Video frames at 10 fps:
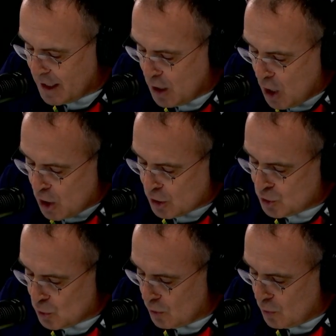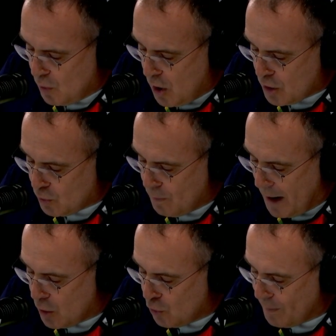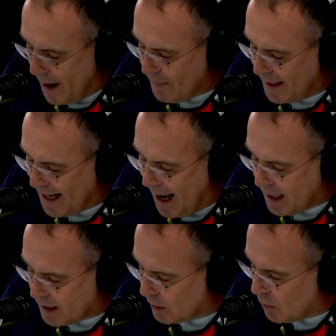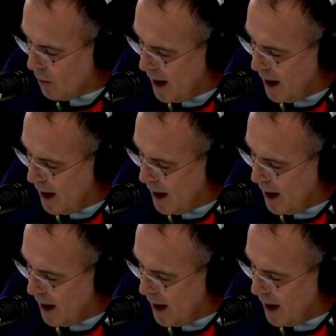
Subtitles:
the Zulu word umalume mean uncle or